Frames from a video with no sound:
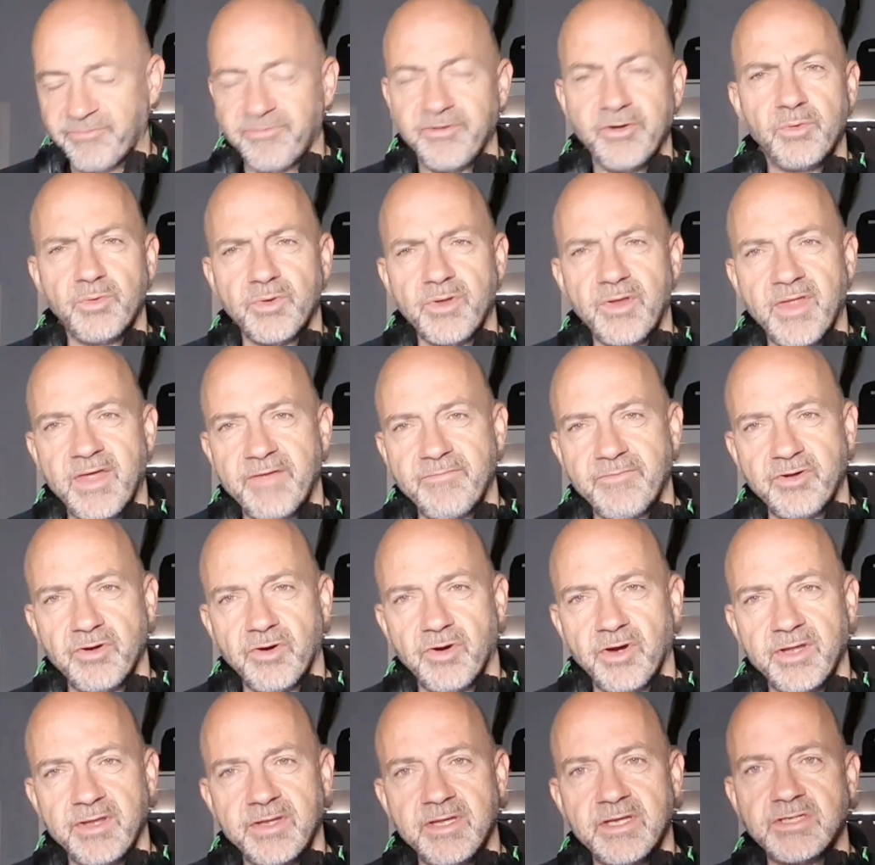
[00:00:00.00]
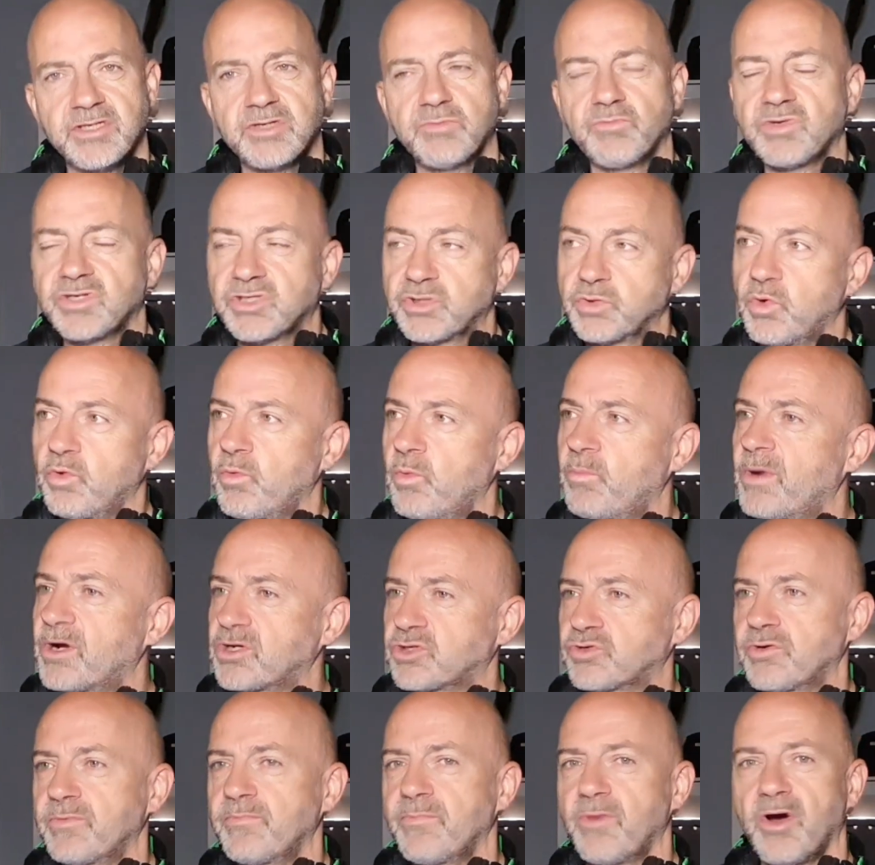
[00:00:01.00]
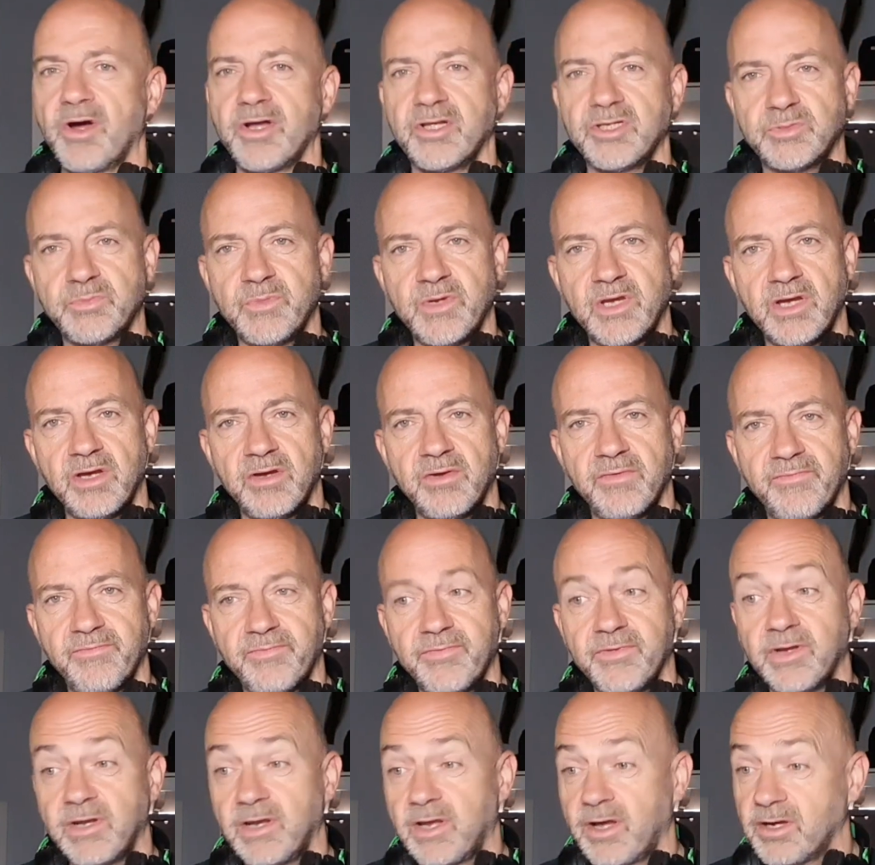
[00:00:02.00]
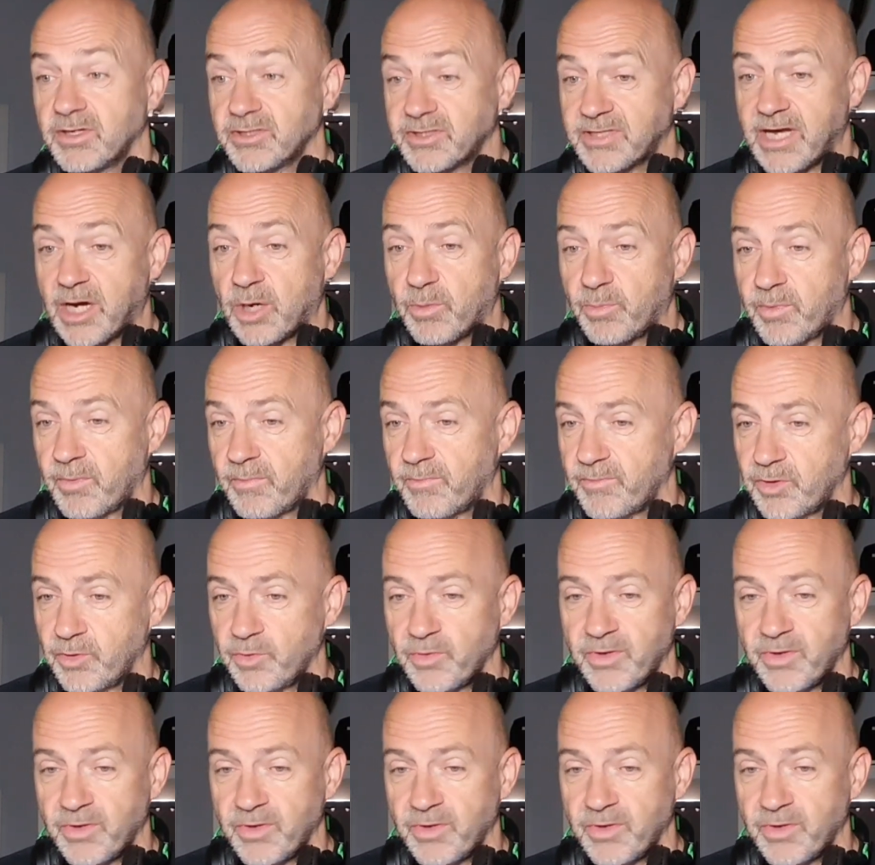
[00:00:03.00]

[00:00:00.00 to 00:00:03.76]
feel that they've got in this sort of almost reminds me of the last album,